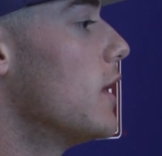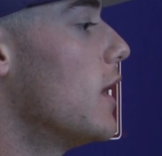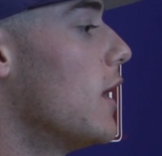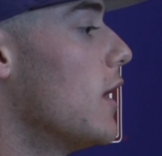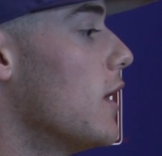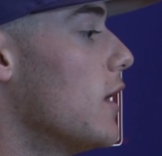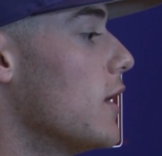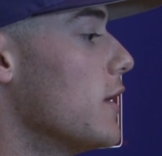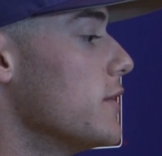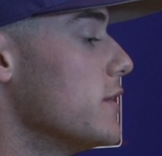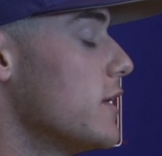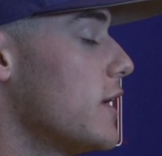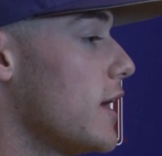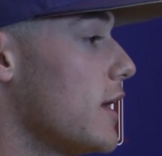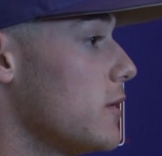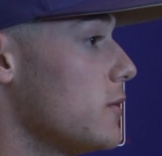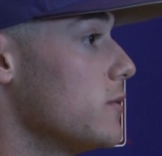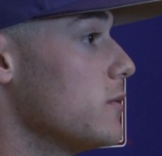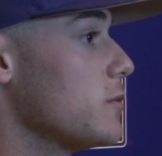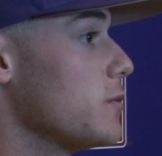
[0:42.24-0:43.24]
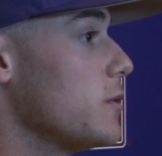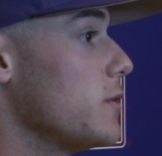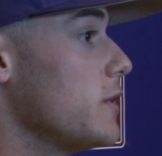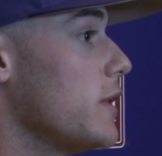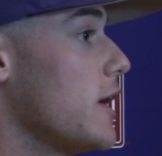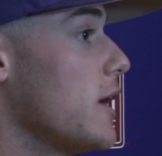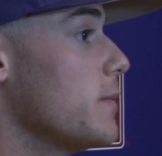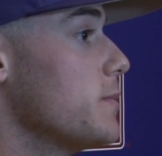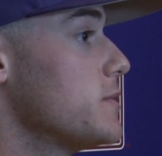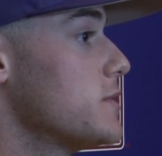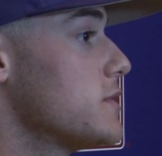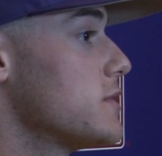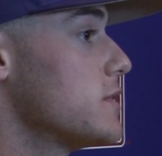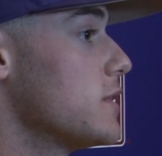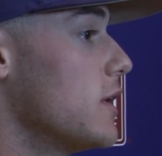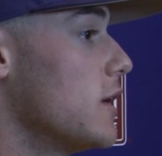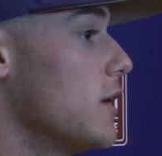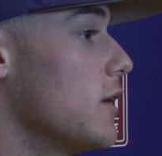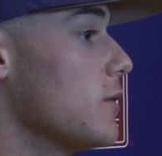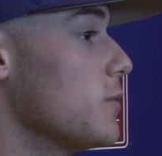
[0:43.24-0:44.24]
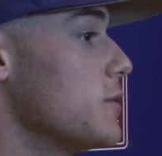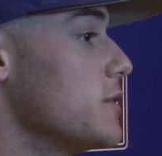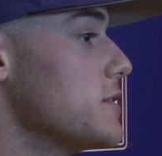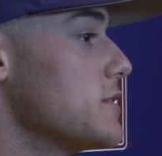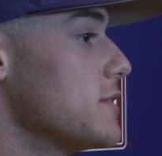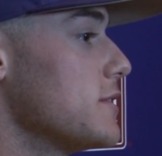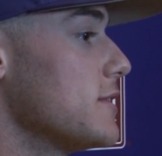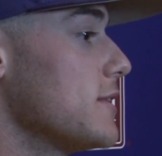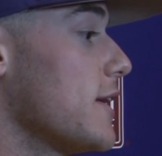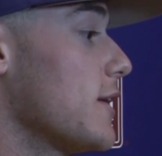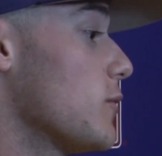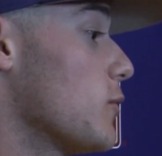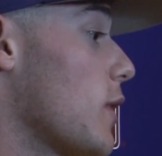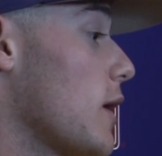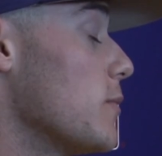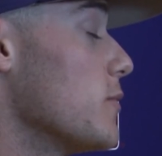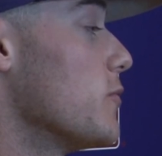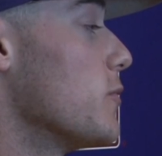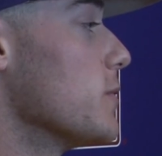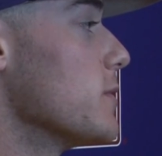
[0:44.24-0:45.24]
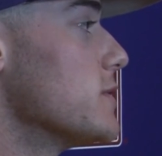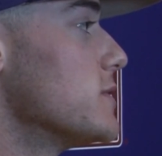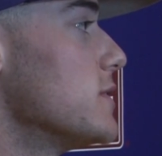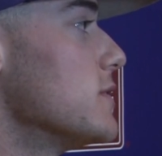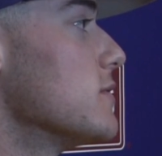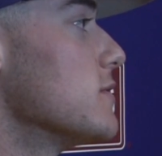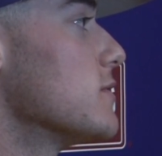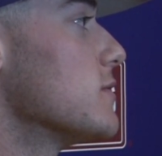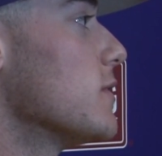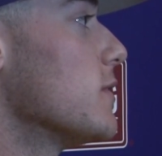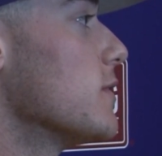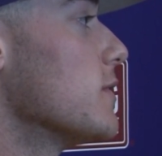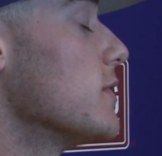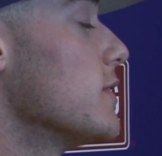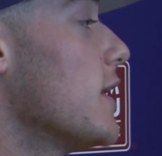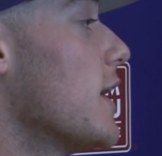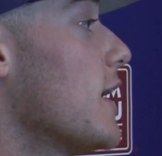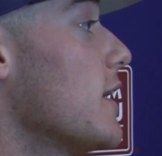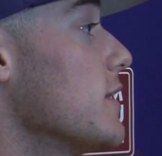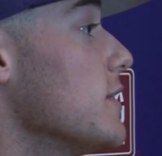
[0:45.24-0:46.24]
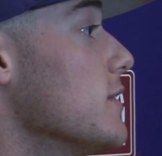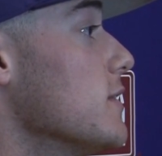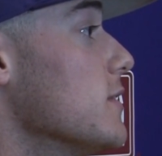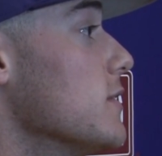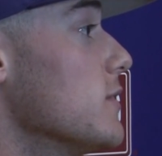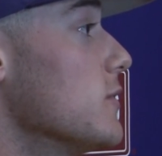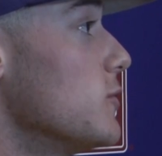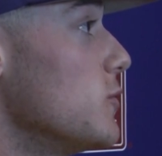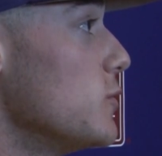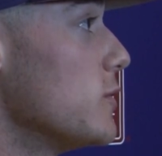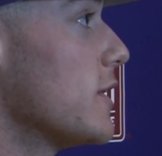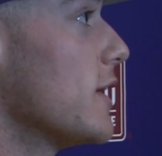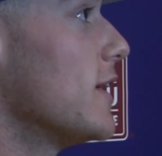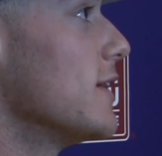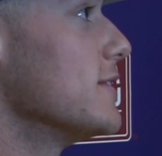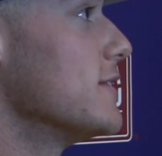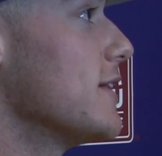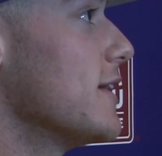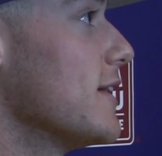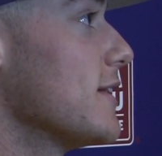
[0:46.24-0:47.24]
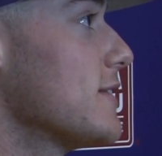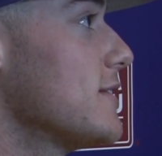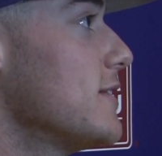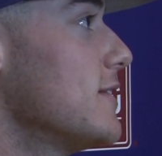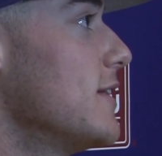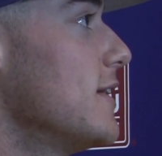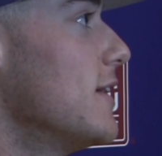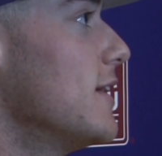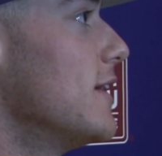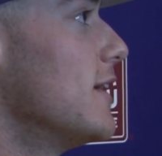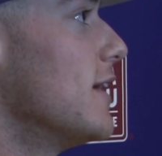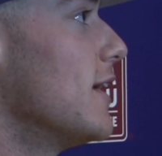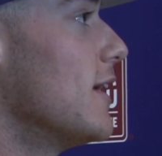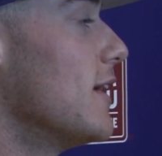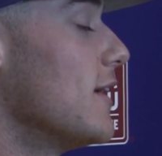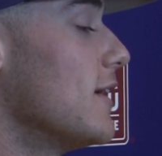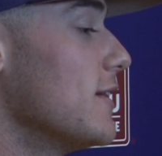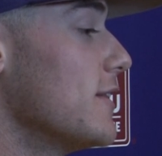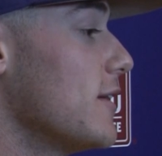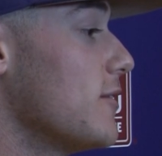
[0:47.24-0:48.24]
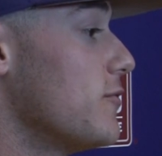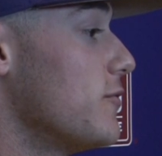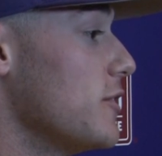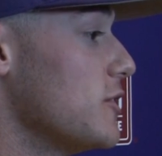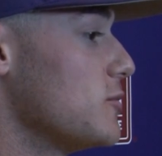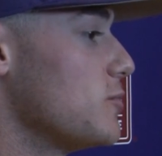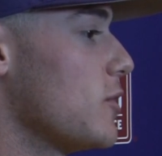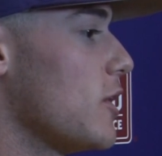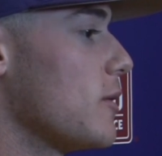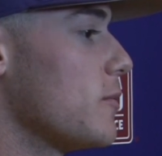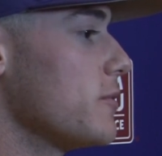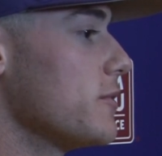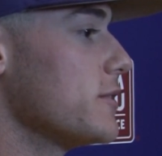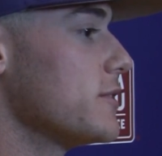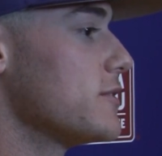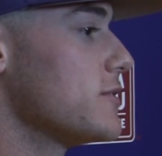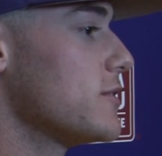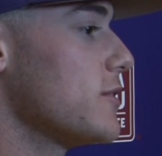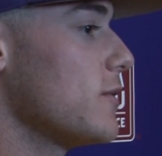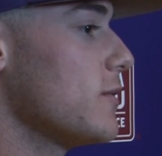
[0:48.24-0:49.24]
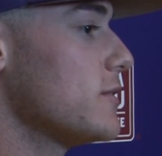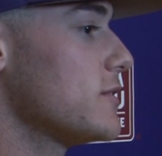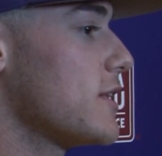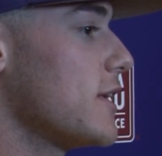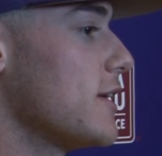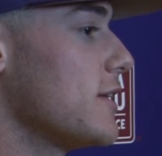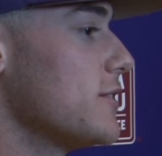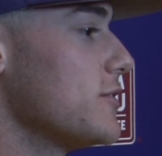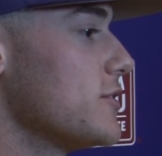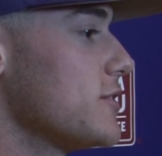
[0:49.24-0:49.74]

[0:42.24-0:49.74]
And then I had a little relapse recently, like right before the season started, and I had to get a new contact that fits properly, so it's kind